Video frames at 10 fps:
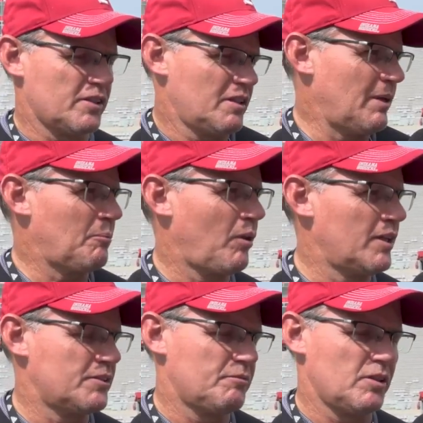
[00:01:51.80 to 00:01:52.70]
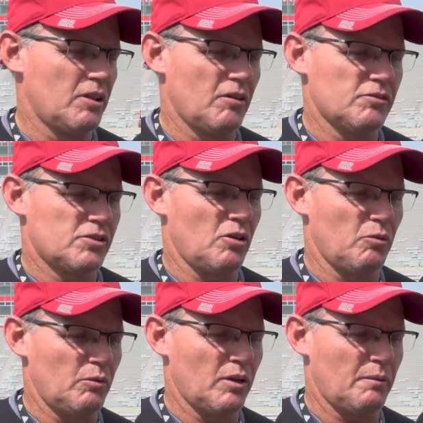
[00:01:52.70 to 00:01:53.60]
that can make plays, you know, and so
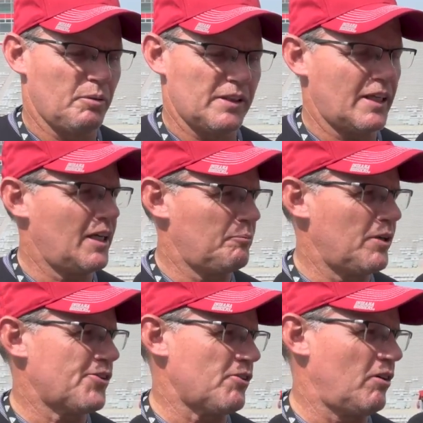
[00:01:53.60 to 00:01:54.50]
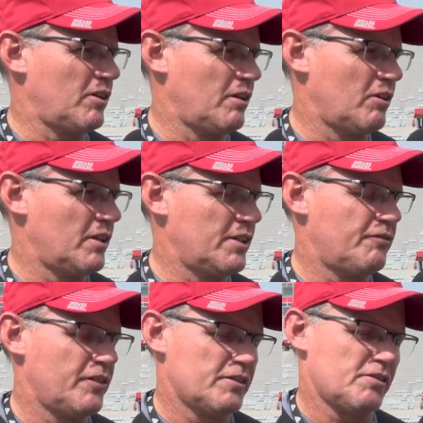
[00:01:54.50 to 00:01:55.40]
we want to put that kind of pressure on the
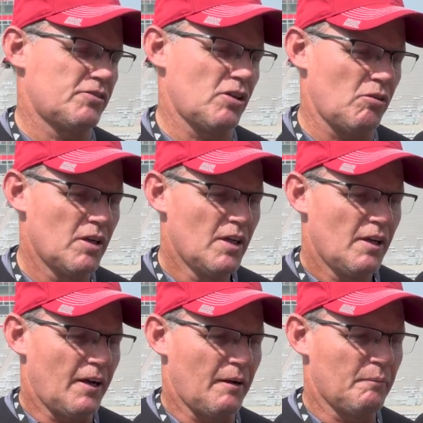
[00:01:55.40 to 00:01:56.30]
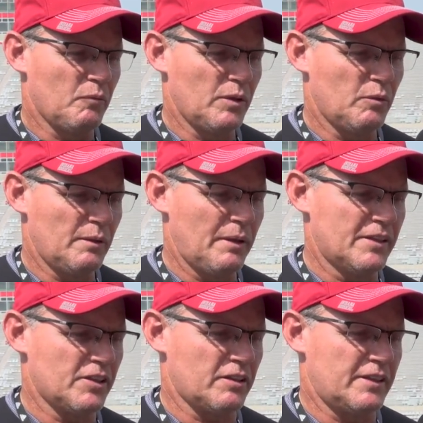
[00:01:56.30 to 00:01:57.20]
defense. And so we
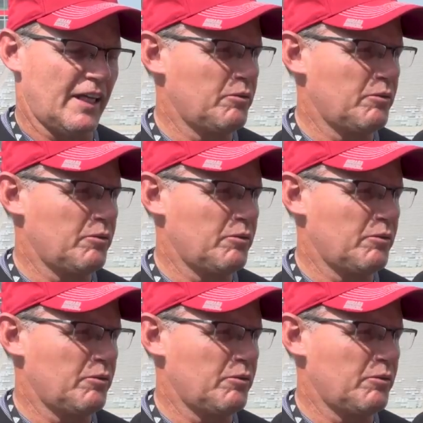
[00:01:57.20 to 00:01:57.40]
basically take